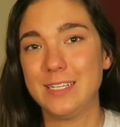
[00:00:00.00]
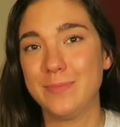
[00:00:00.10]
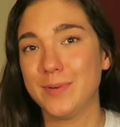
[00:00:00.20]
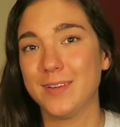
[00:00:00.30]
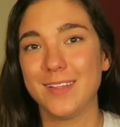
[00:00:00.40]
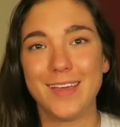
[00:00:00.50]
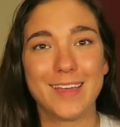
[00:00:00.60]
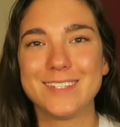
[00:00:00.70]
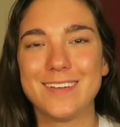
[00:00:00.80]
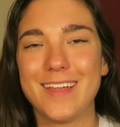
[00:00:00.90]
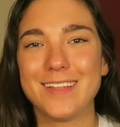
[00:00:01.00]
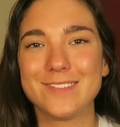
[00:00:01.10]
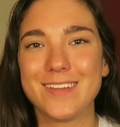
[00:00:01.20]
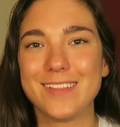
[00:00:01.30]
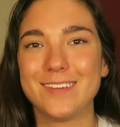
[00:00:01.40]
deeper, like that's
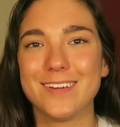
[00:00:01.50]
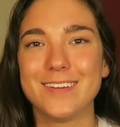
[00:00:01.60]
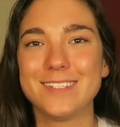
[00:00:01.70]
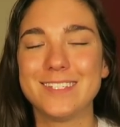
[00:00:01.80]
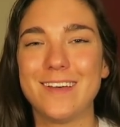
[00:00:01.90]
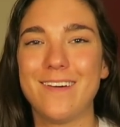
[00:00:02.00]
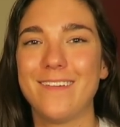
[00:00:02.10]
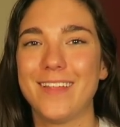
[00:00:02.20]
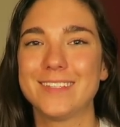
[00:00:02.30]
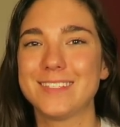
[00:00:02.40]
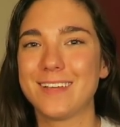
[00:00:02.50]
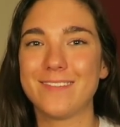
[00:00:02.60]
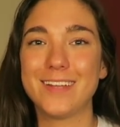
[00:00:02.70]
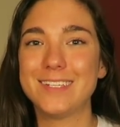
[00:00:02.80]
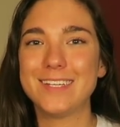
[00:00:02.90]
what I learned. So that's like
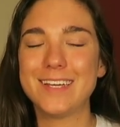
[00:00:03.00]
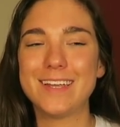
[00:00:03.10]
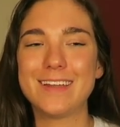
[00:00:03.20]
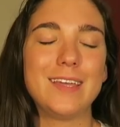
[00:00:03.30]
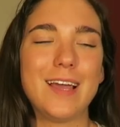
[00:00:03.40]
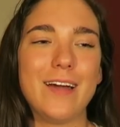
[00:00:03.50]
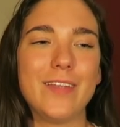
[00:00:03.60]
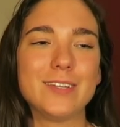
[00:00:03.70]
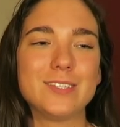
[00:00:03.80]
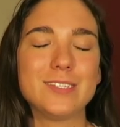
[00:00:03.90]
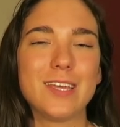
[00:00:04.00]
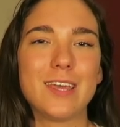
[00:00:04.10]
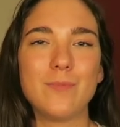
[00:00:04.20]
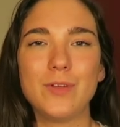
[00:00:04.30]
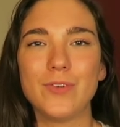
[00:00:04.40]
what I did. Yeah, that just like
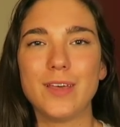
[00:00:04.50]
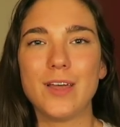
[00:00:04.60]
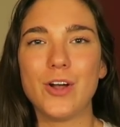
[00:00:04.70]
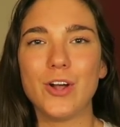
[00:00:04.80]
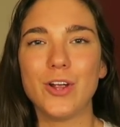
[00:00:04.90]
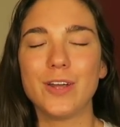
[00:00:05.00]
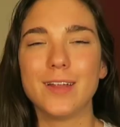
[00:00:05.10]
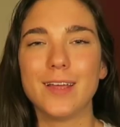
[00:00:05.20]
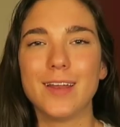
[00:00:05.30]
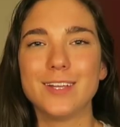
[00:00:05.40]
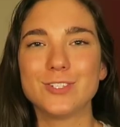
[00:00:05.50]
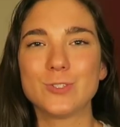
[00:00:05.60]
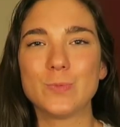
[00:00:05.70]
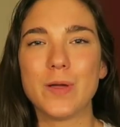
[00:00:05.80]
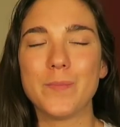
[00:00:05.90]
hit me really hard. And I just
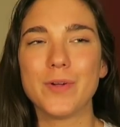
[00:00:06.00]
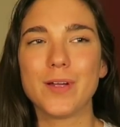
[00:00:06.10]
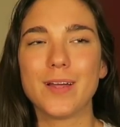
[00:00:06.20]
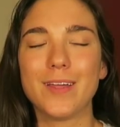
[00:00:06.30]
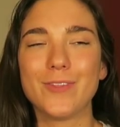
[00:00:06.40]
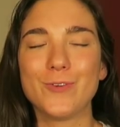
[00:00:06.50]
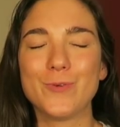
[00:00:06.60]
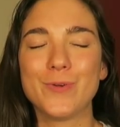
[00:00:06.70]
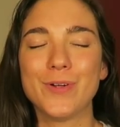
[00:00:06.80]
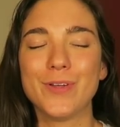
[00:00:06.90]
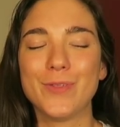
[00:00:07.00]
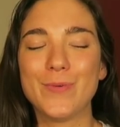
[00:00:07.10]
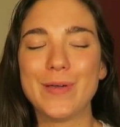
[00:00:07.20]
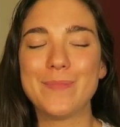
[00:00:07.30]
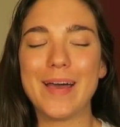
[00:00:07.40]
remember on the Uber on the
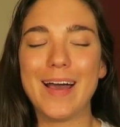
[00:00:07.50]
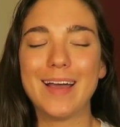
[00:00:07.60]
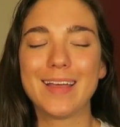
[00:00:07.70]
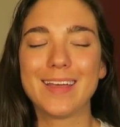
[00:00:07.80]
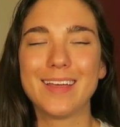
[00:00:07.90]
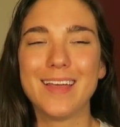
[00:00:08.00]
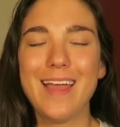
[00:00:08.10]
way back,